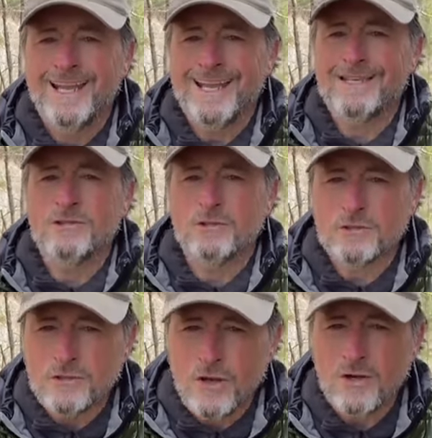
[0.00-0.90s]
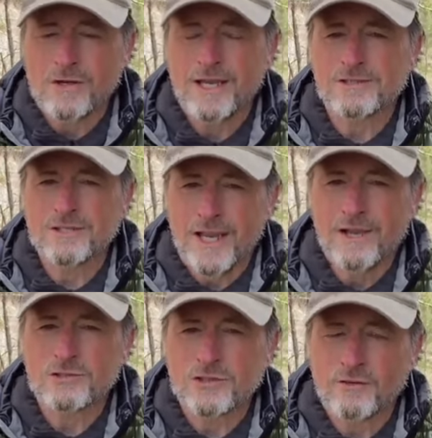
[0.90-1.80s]
and your dog has
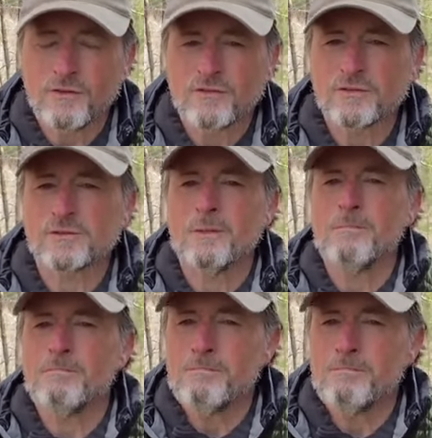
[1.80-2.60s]
now suffered from some